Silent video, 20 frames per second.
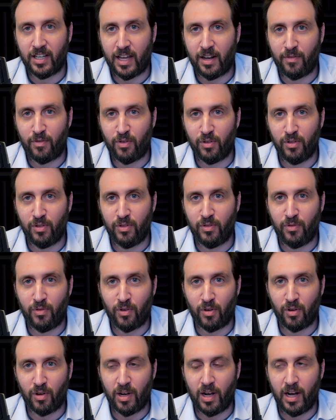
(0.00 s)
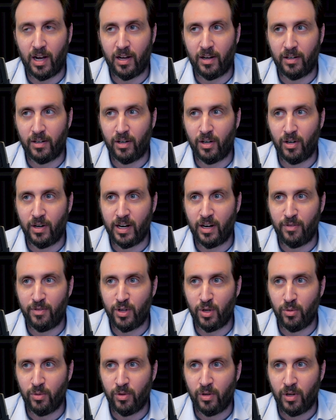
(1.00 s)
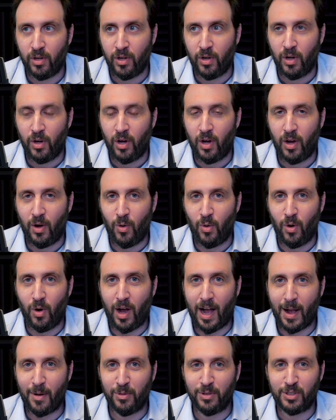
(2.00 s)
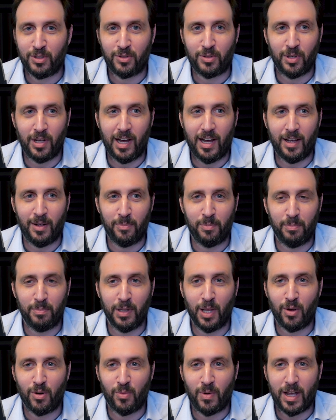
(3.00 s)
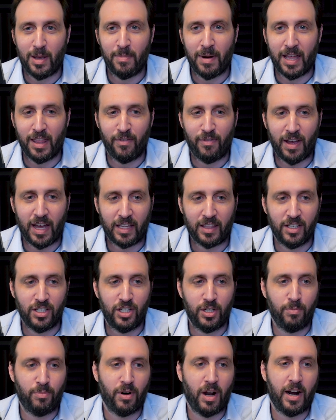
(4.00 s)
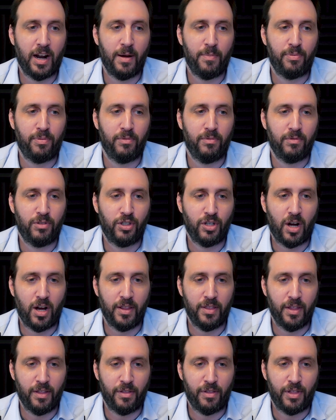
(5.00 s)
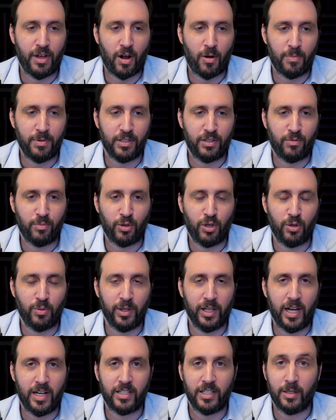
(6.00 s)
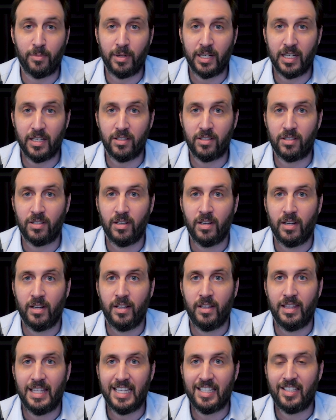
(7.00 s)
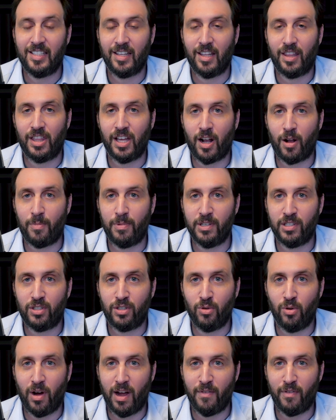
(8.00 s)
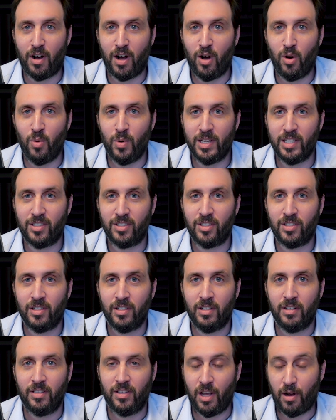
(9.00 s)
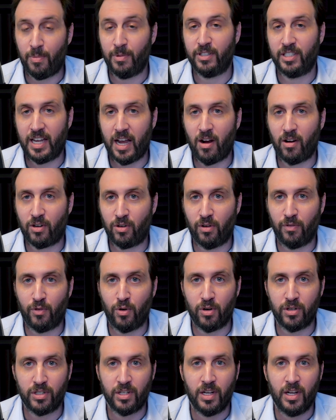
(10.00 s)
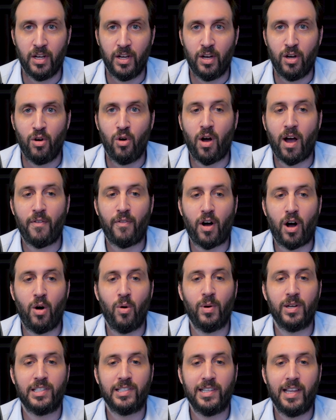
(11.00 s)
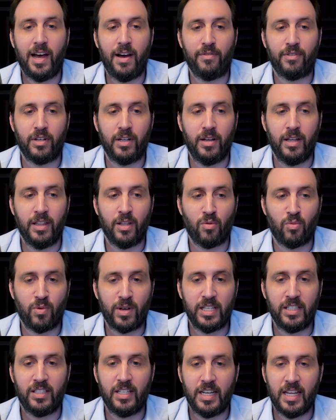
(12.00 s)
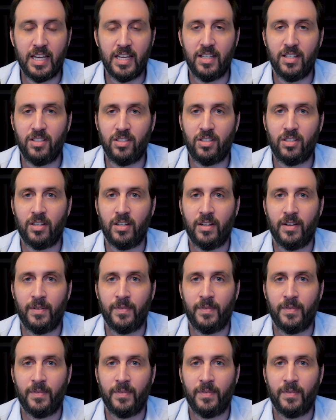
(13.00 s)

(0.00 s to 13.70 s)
on for her interview, I was blown away by the fact that she brought up Sean, the therapist from Good Will Hunting, because this is a therapist who I've always, therapist character, of course, who I've always loved. And the reason is